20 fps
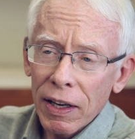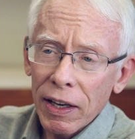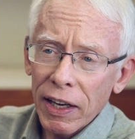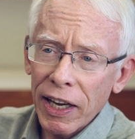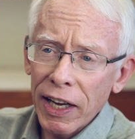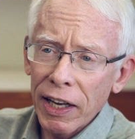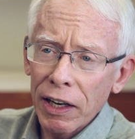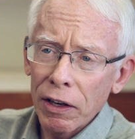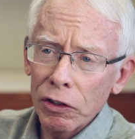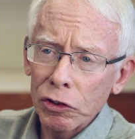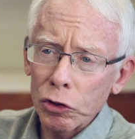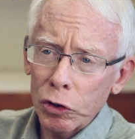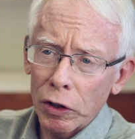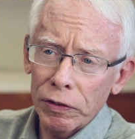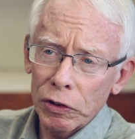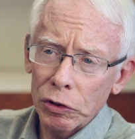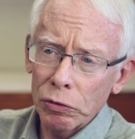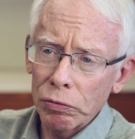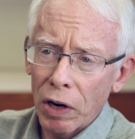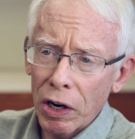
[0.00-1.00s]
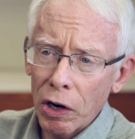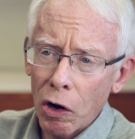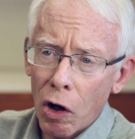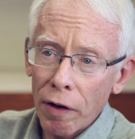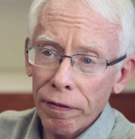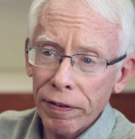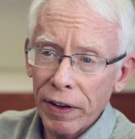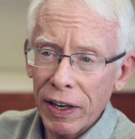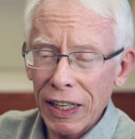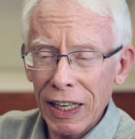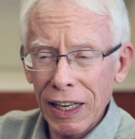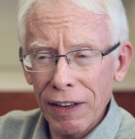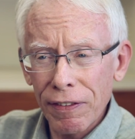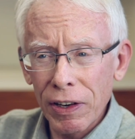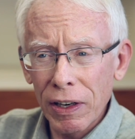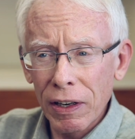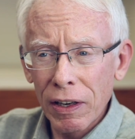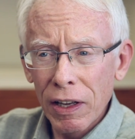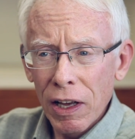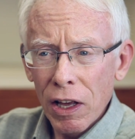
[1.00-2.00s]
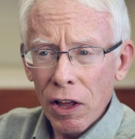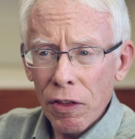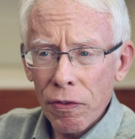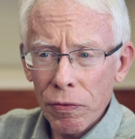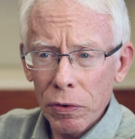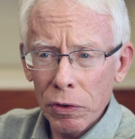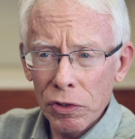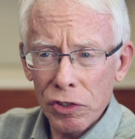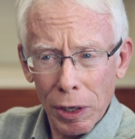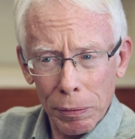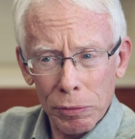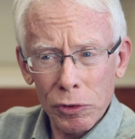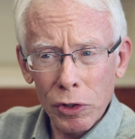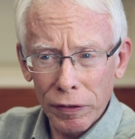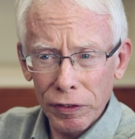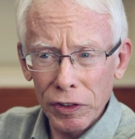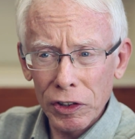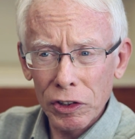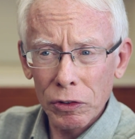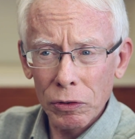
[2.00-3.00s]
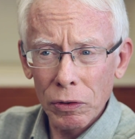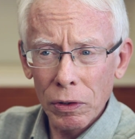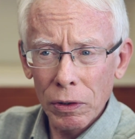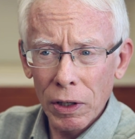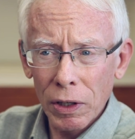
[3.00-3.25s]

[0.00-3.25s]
in surface runoff and even through subsurface